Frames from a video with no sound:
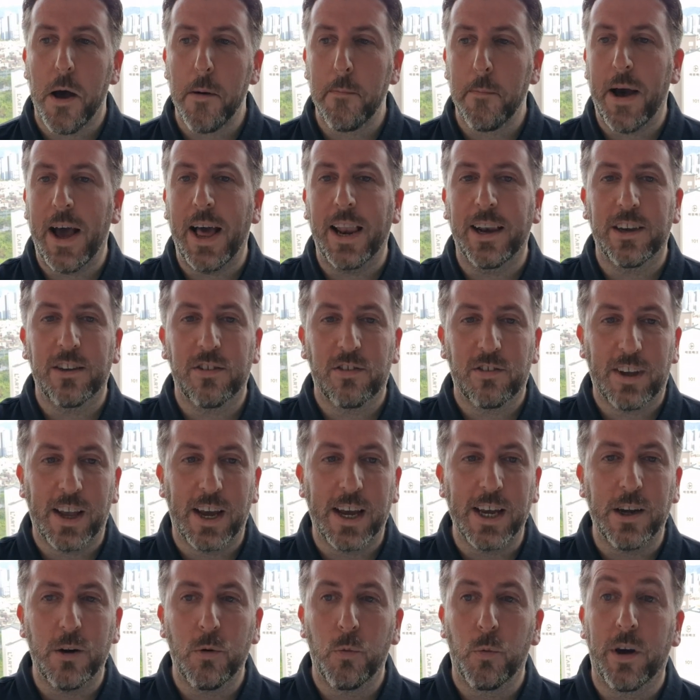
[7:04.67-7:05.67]
a palace
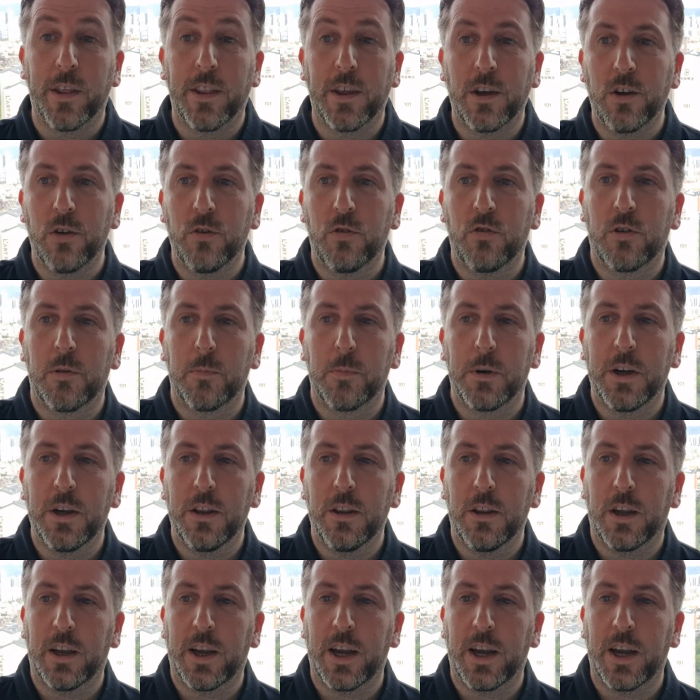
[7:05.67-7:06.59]
gate where there used to be the